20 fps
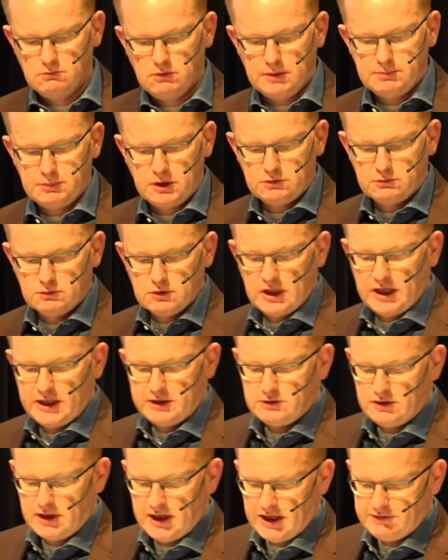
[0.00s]
Radboud would
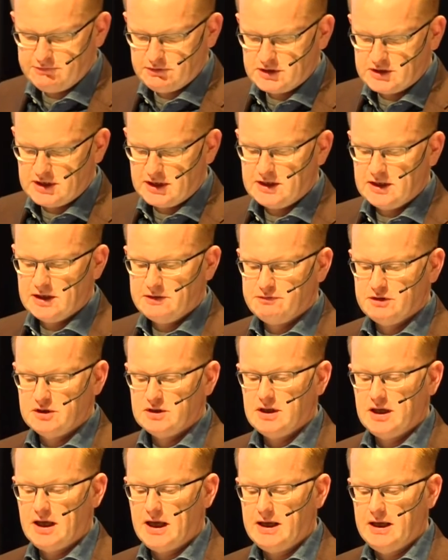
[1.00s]
like to have a
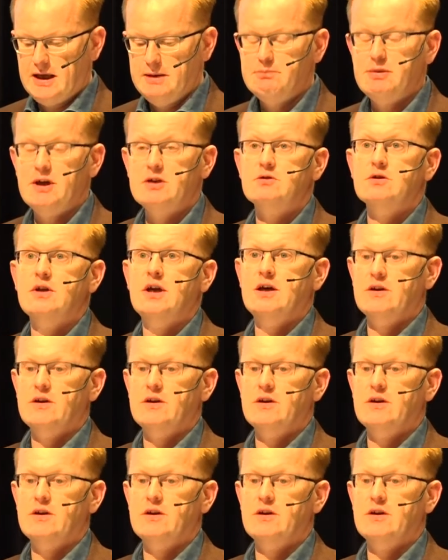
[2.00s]
significant impact on